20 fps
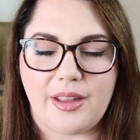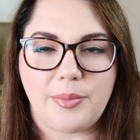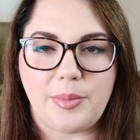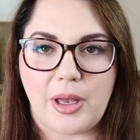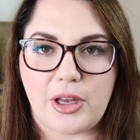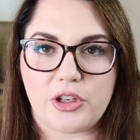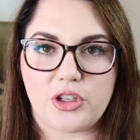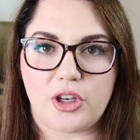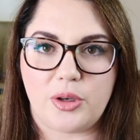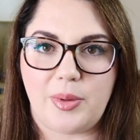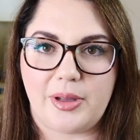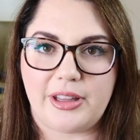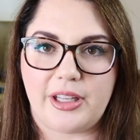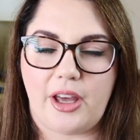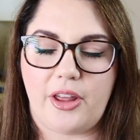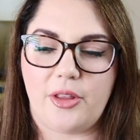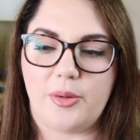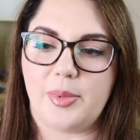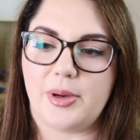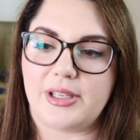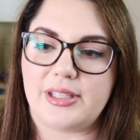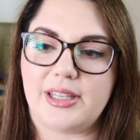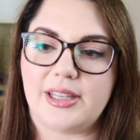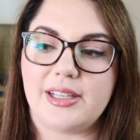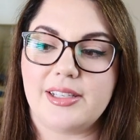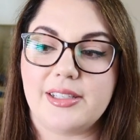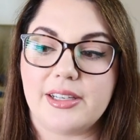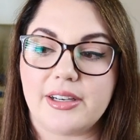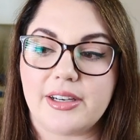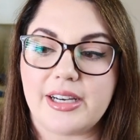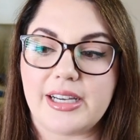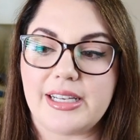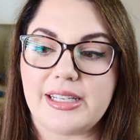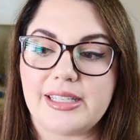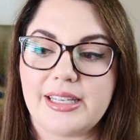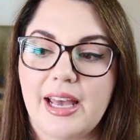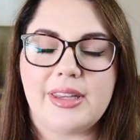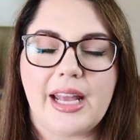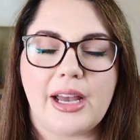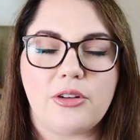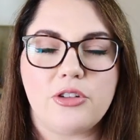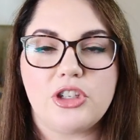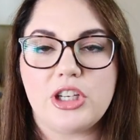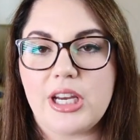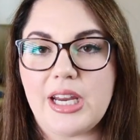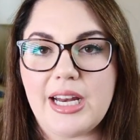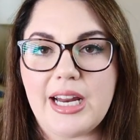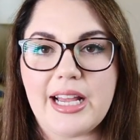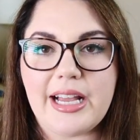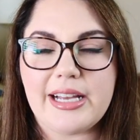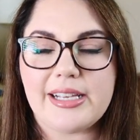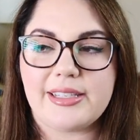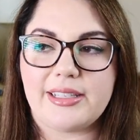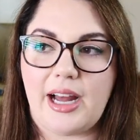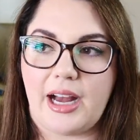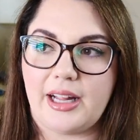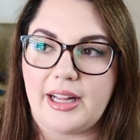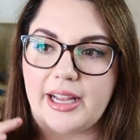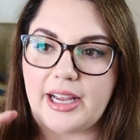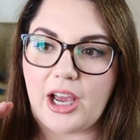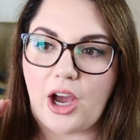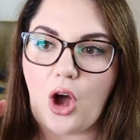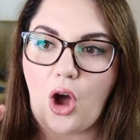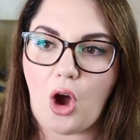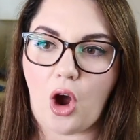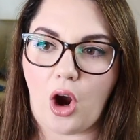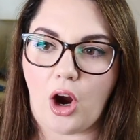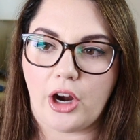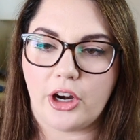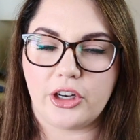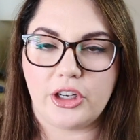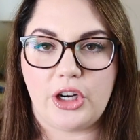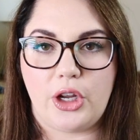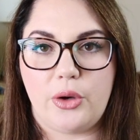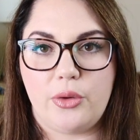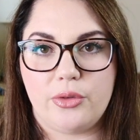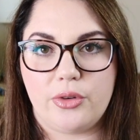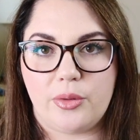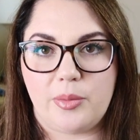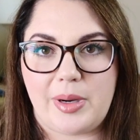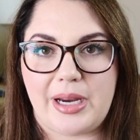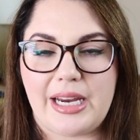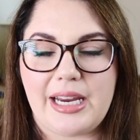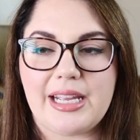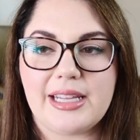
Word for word: I'm not sure about the other books in the series. Now, cheating is not like a hard no for me.